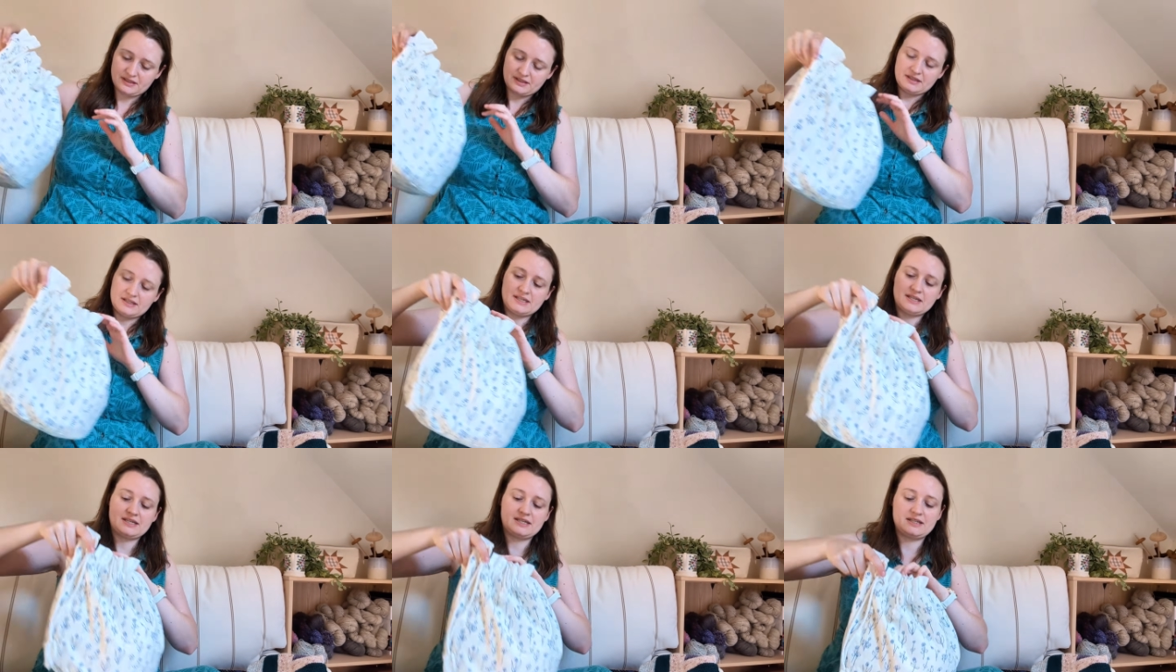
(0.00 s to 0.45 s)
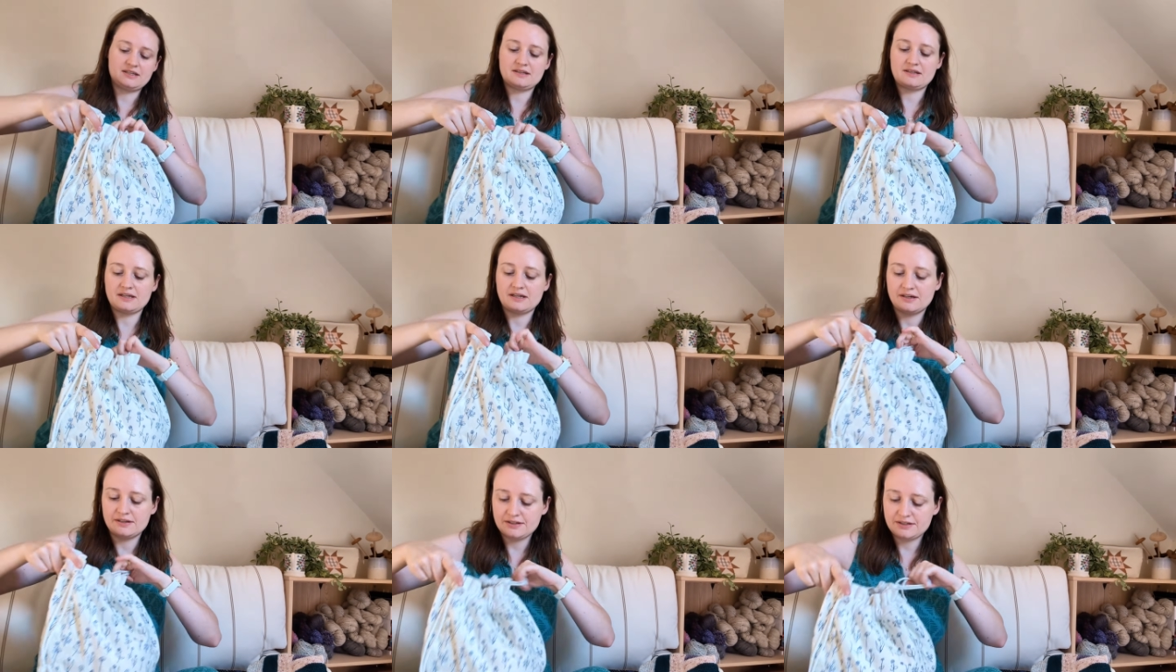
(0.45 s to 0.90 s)
Then
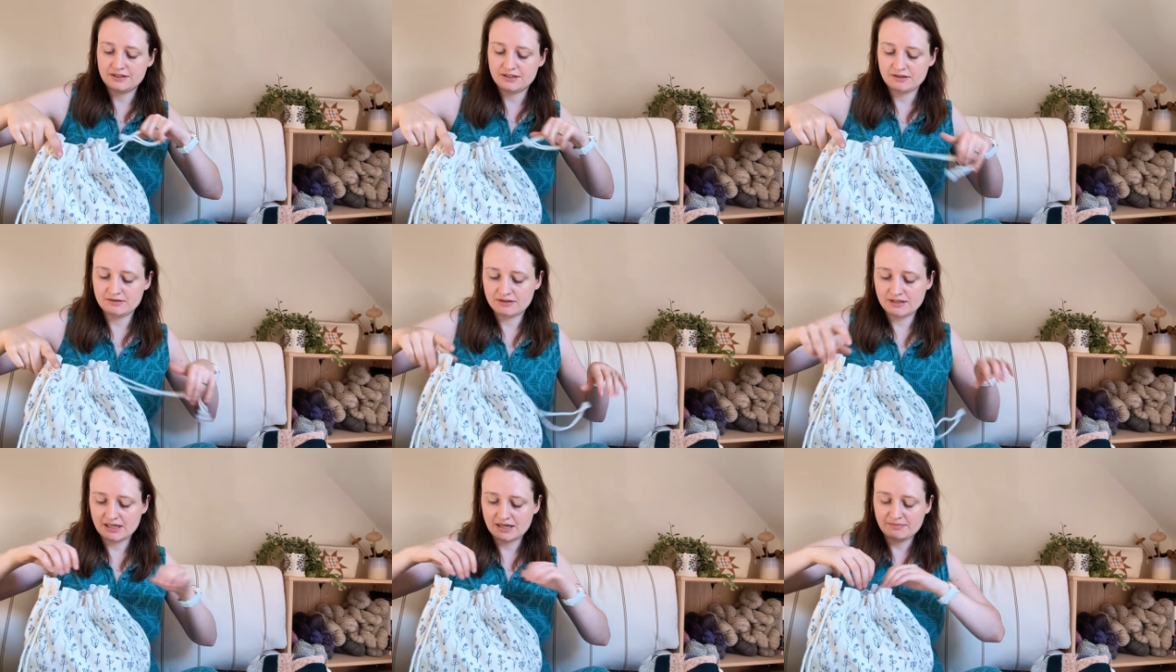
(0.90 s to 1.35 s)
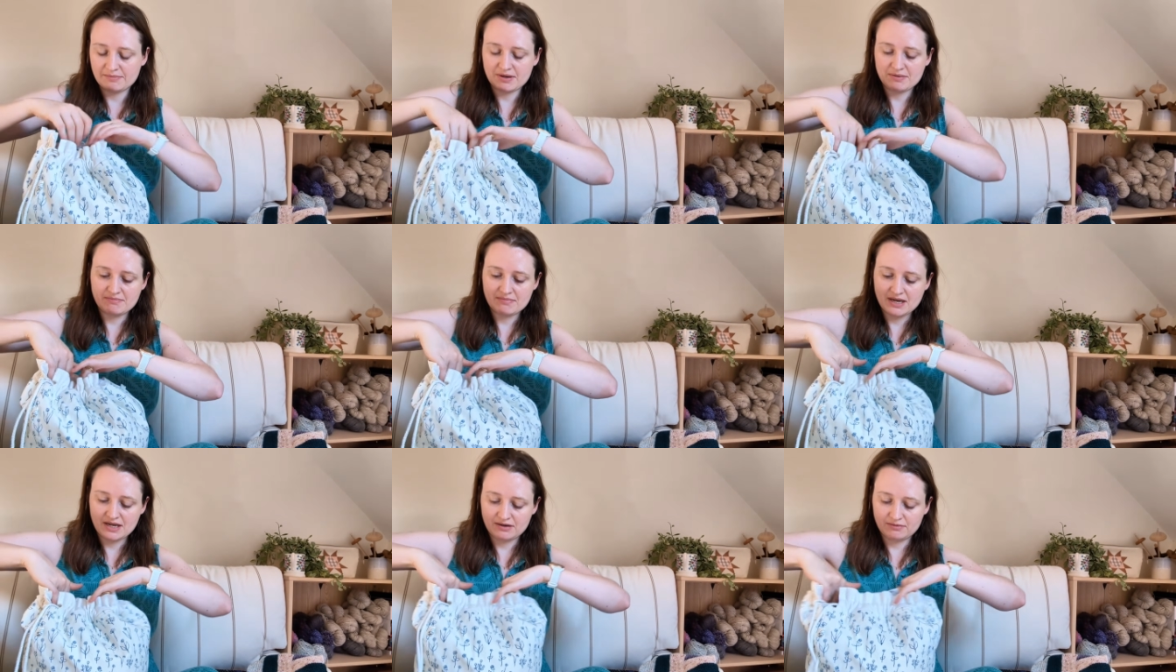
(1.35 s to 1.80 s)
the other 2 are like my
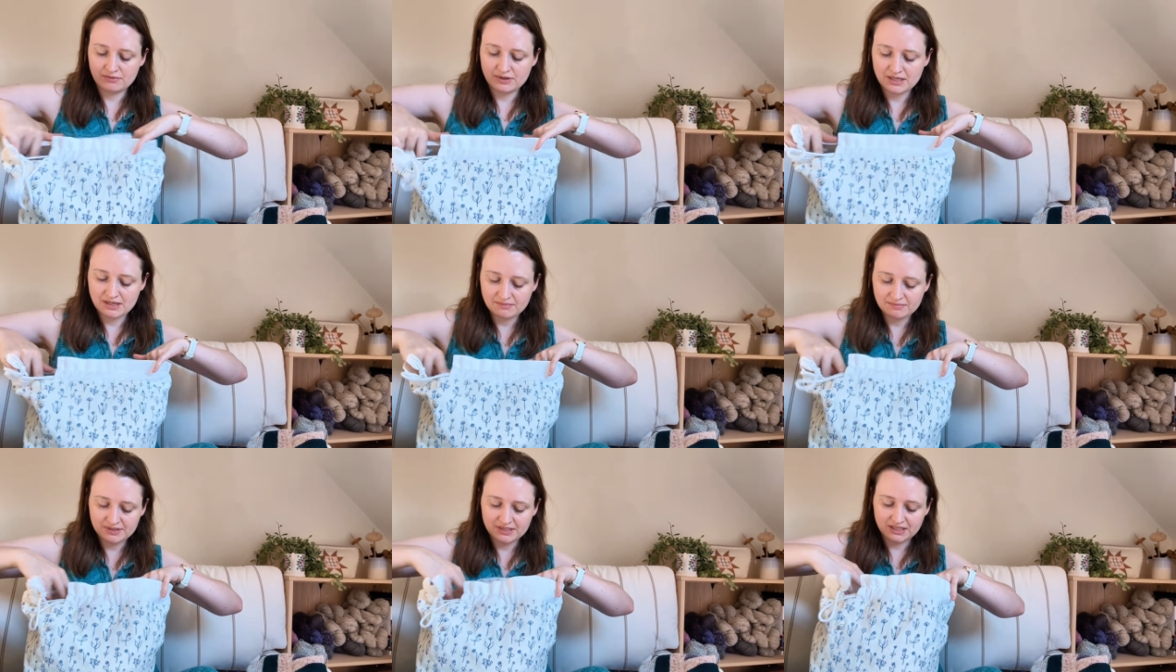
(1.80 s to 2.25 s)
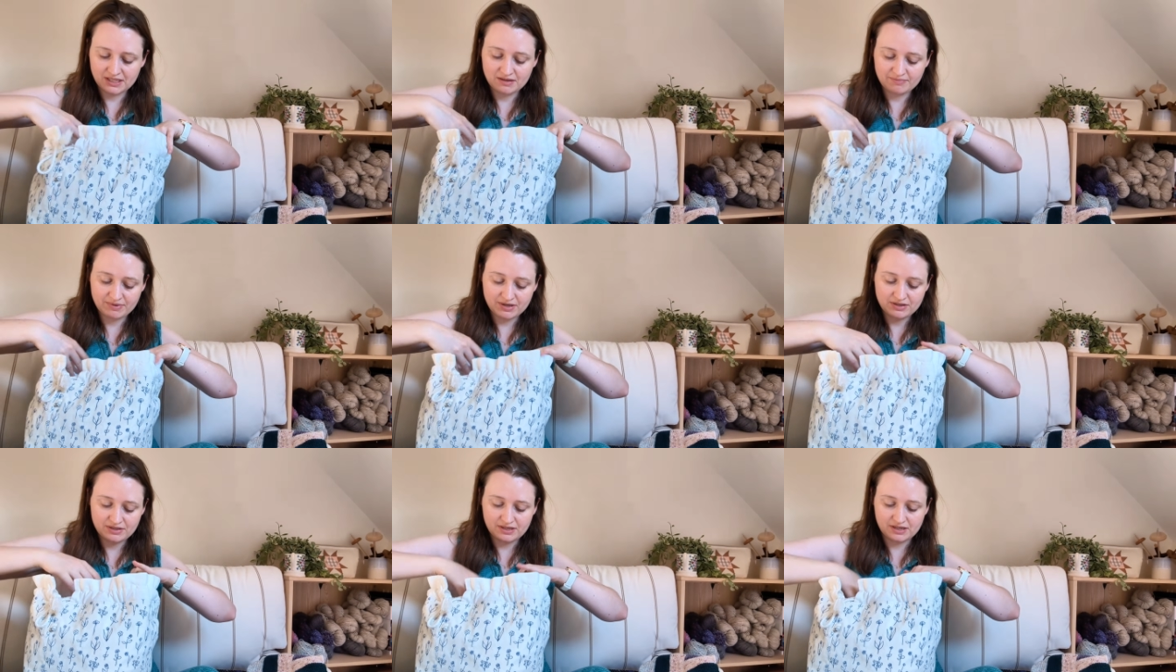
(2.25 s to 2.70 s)
main whips, and they're
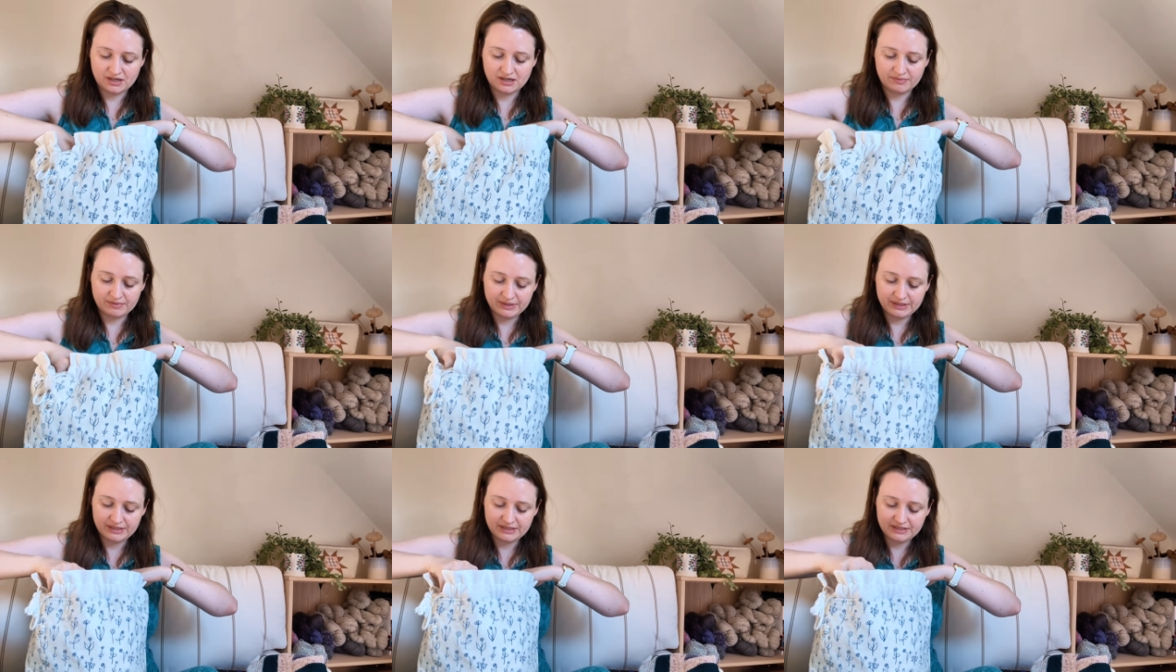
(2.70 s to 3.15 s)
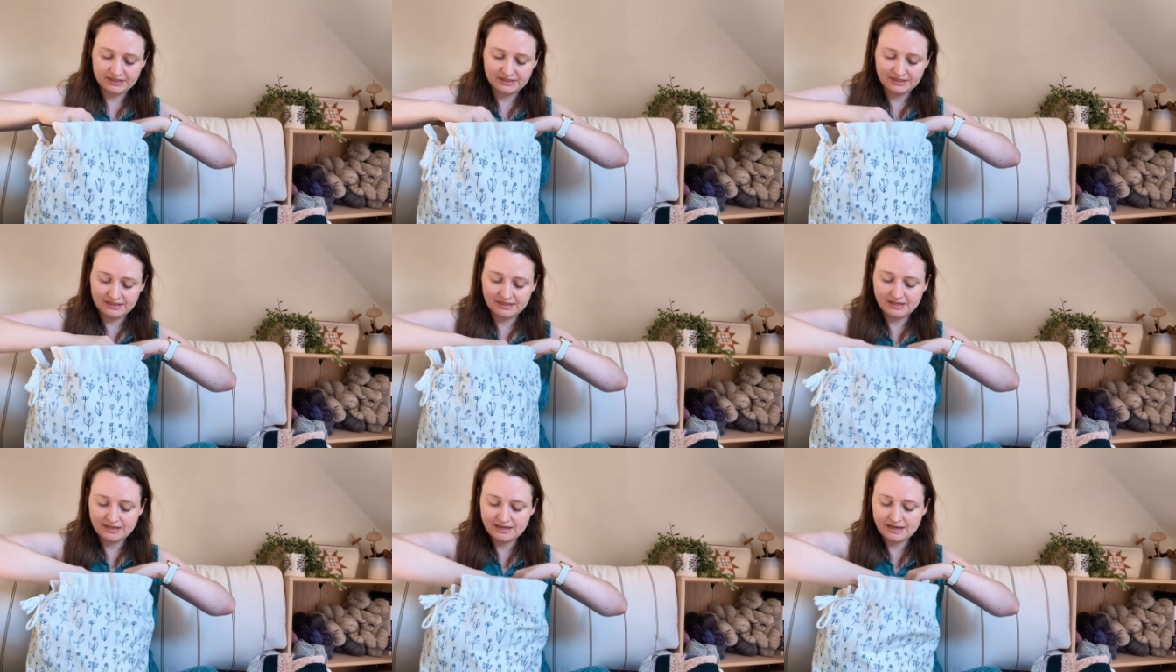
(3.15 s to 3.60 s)
both
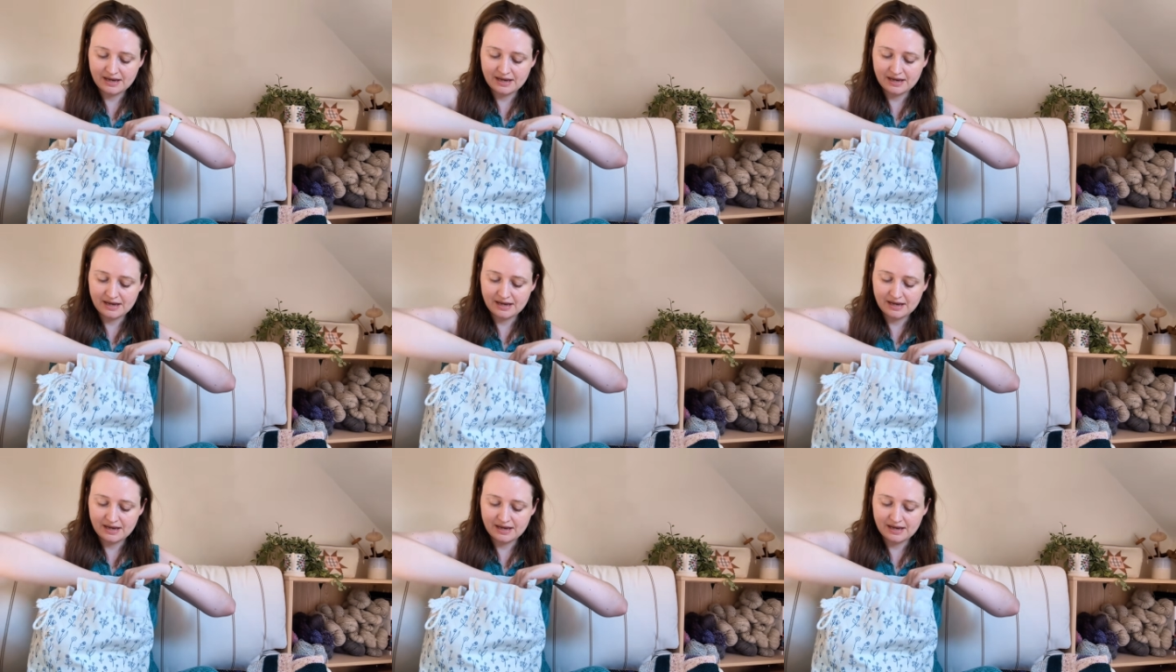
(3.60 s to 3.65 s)
garments.